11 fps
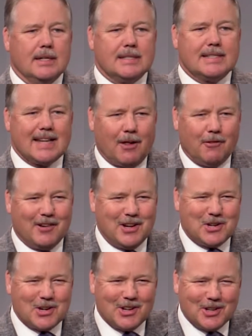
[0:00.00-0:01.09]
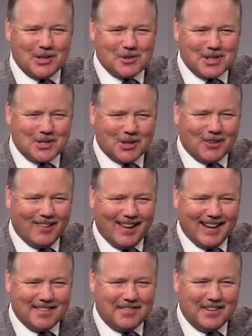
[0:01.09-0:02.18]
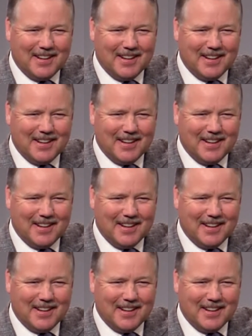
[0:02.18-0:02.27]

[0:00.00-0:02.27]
salvation unto eternal life.